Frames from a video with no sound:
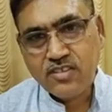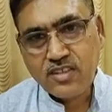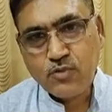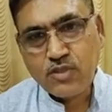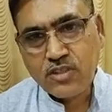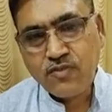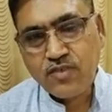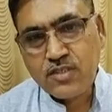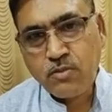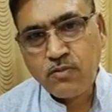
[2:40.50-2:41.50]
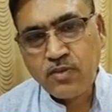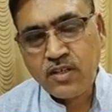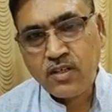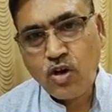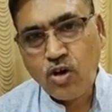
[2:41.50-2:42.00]
that was the difference
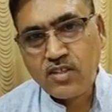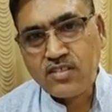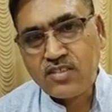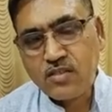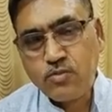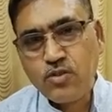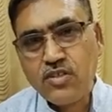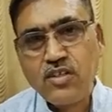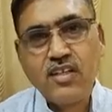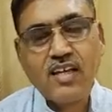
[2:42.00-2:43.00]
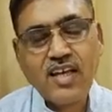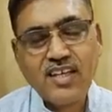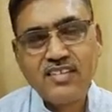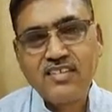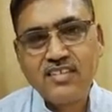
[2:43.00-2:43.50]
between Augustan poetry
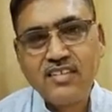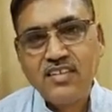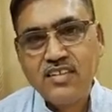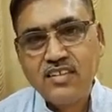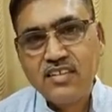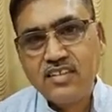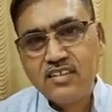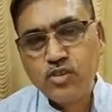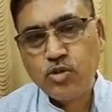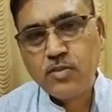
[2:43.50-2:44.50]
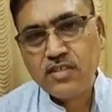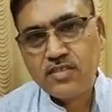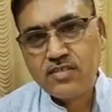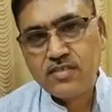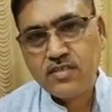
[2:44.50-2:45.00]
and the
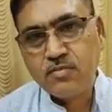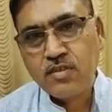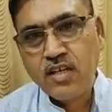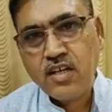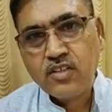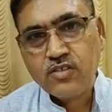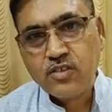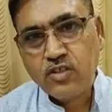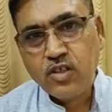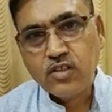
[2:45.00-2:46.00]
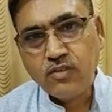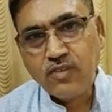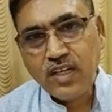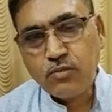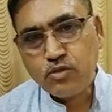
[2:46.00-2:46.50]
Romanticism. So the
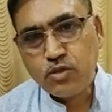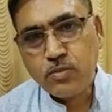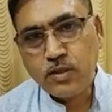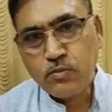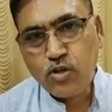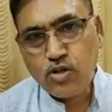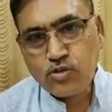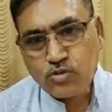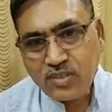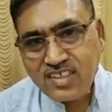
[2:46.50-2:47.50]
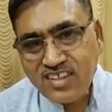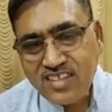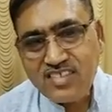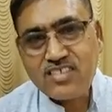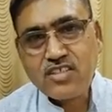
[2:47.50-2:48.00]
William Cowper belonged to the
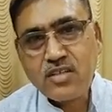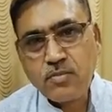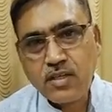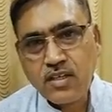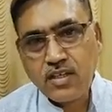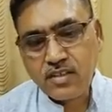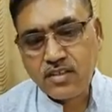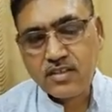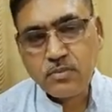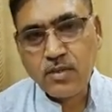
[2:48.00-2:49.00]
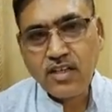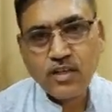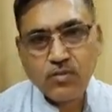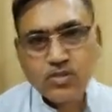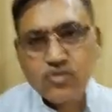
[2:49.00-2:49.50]
transition period. The
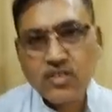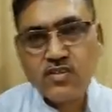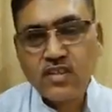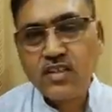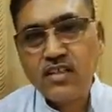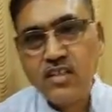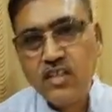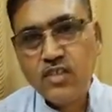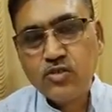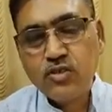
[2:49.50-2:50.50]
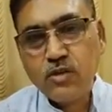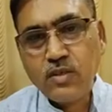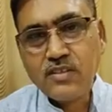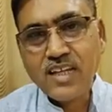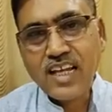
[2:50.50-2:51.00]
period was changing, so there
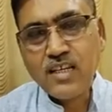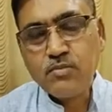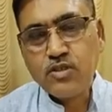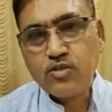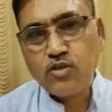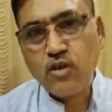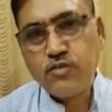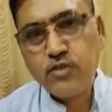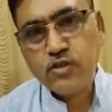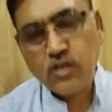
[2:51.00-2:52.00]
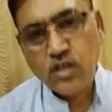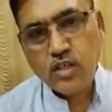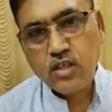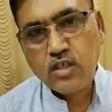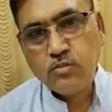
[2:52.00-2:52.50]
was an element of
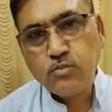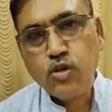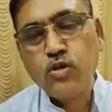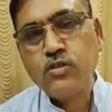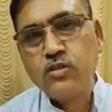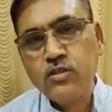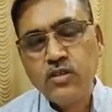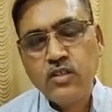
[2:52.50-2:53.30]
both